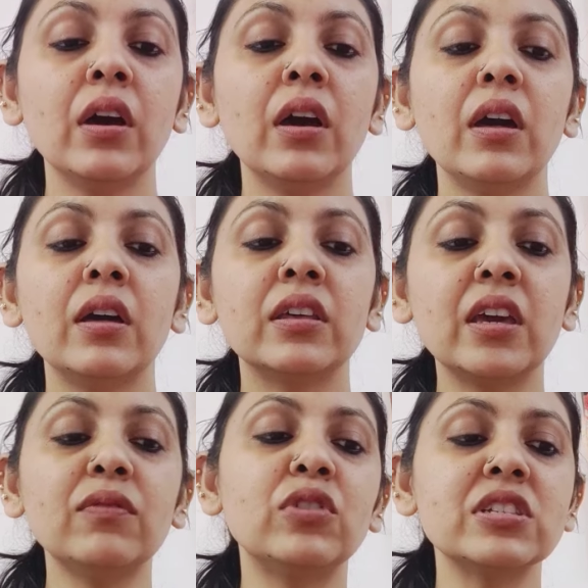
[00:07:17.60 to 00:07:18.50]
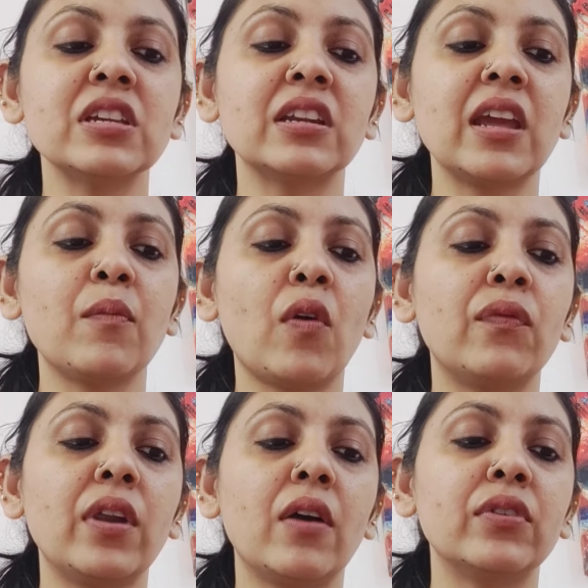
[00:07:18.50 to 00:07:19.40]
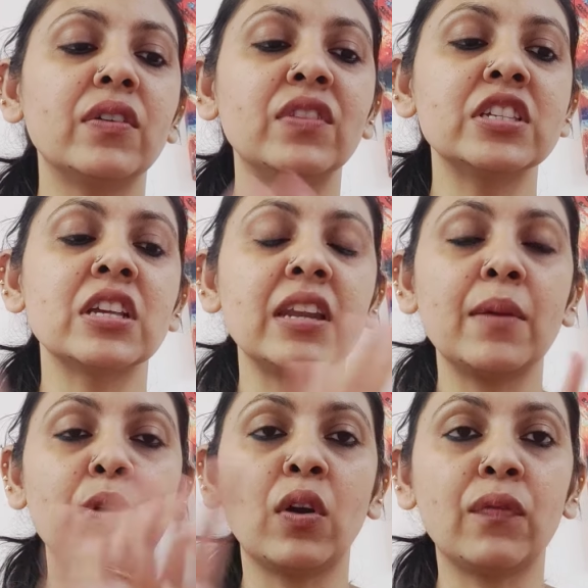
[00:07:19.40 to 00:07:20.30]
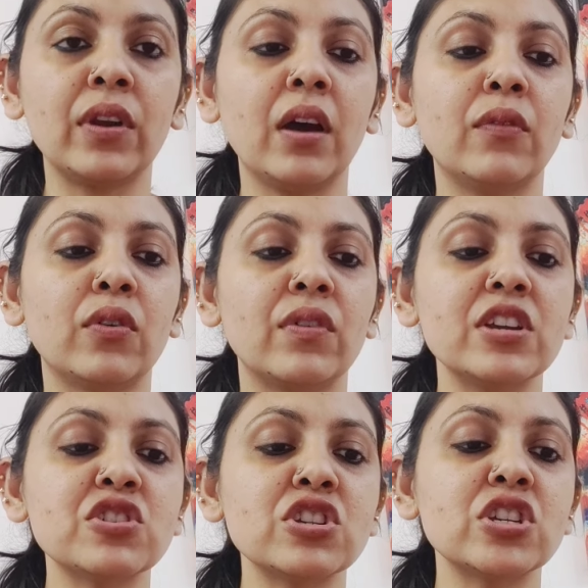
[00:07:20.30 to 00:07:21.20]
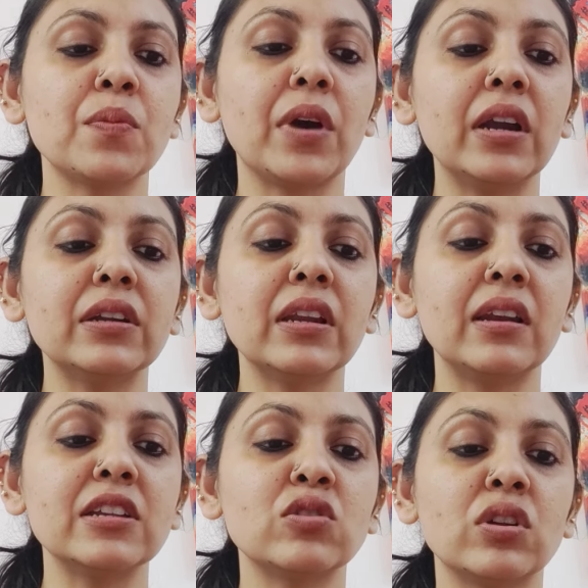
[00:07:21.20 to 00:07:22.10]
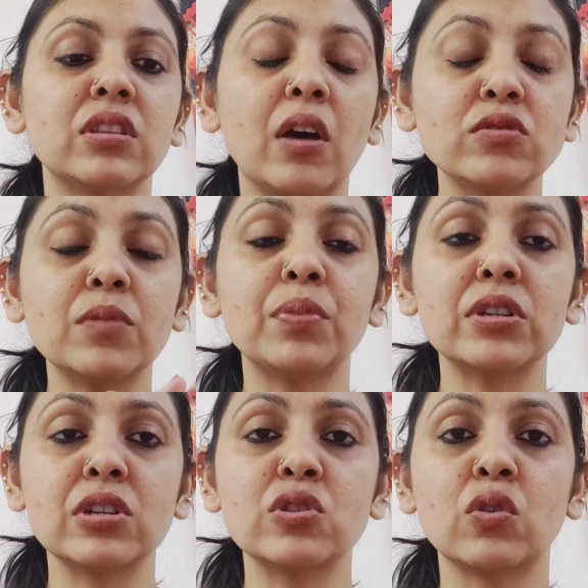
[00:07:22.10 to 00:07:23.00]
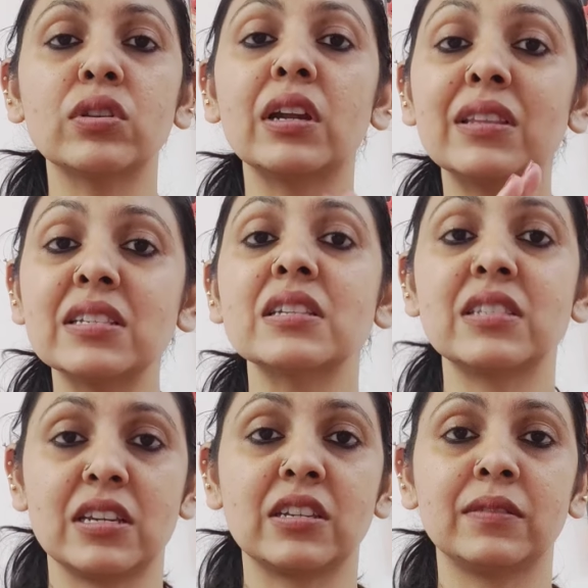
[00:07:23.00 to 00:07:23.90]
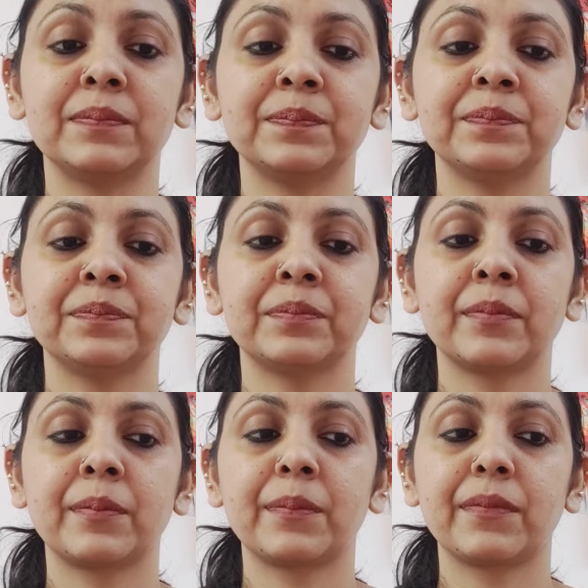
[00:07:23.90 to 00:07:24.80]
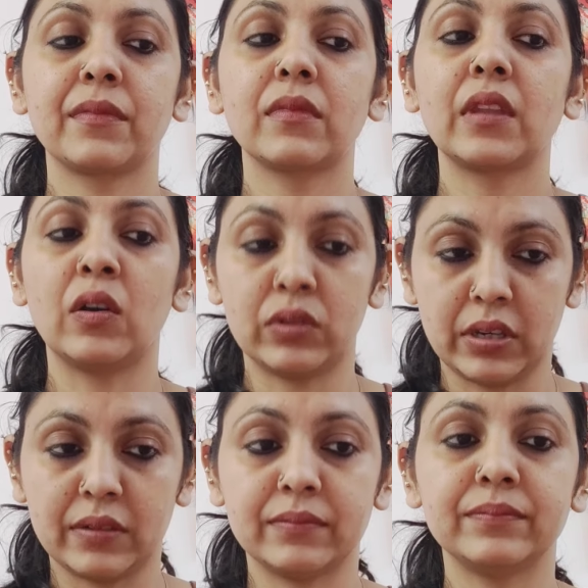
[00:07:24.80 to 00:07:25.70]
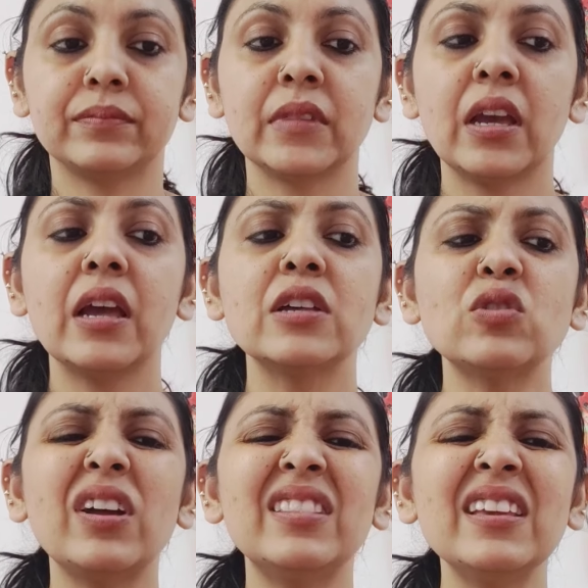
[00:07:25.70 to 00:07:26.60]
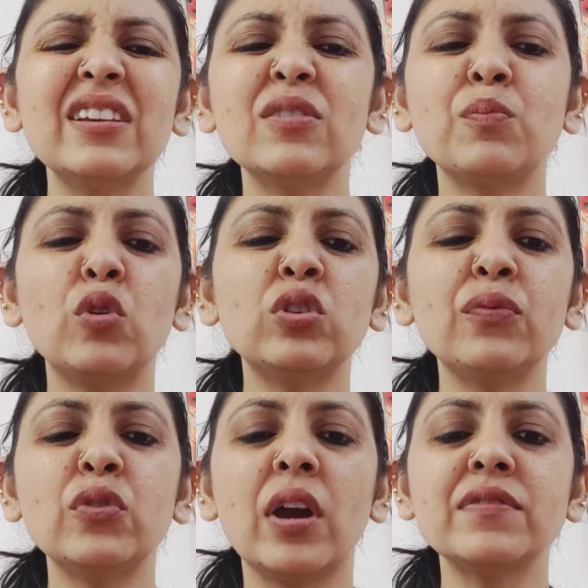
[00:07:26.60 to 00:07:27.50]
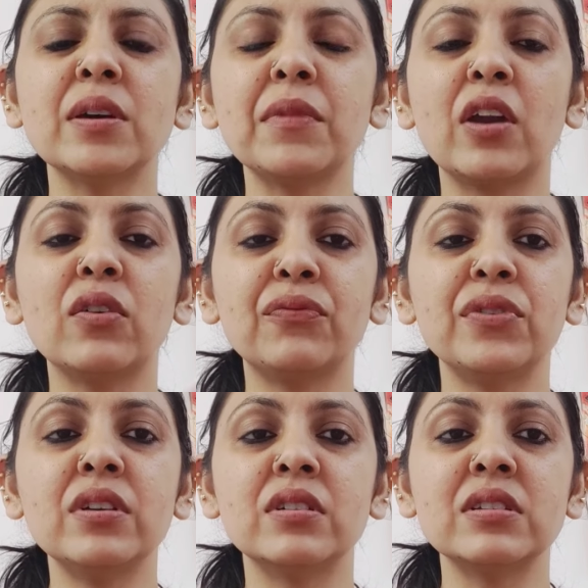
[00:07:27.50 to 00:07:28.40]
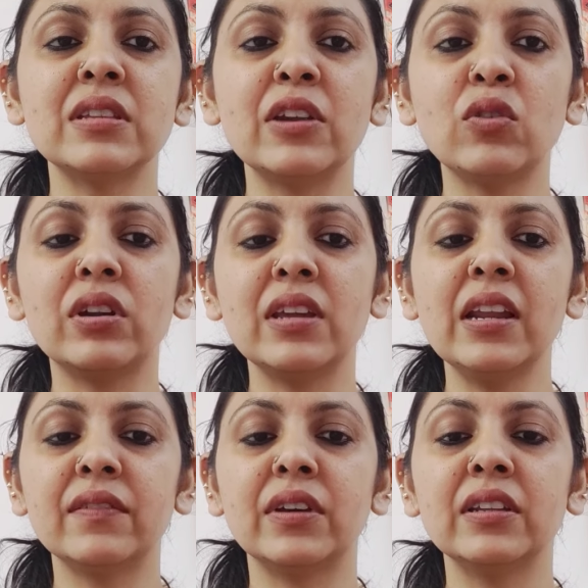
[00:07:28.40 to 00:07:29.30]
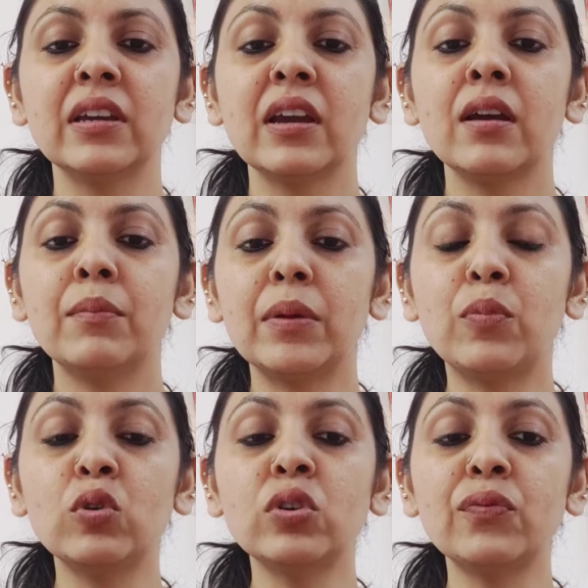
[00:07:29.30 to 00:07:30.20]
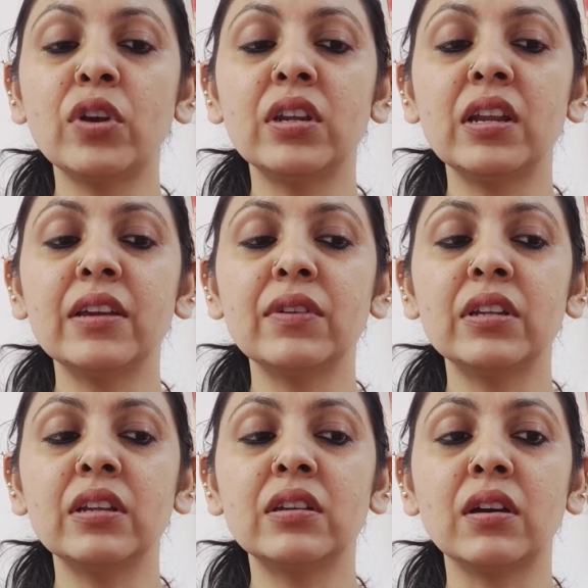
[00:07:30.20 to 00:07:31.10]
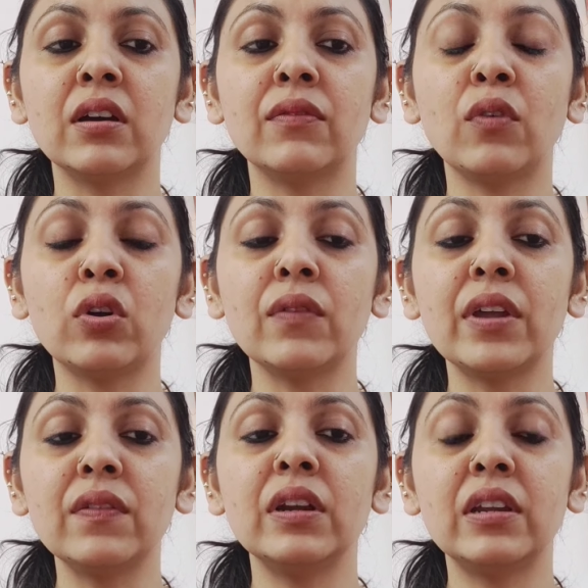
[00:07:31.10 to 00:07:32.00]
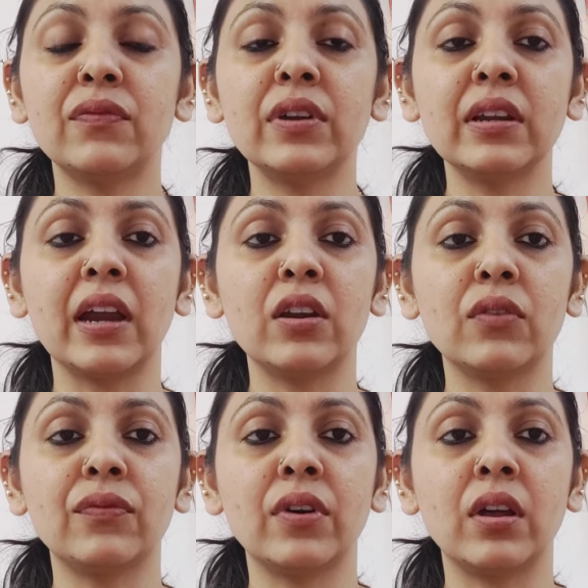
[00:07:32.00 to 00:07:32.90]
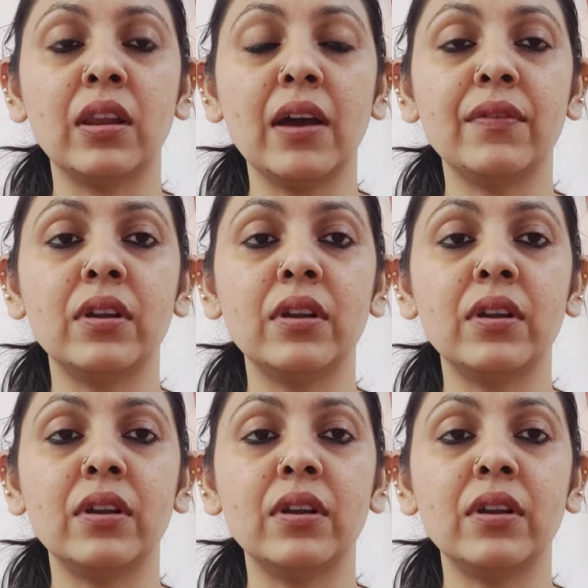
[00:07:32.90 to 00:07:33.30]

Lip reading: give this the name of love, give this a label of love or relationship until unless you're 1000% sure that this is it. Okay. So I think both of you have some kind of fears that you are dealing with, but both of you are dealing with it on a very, very different kind of level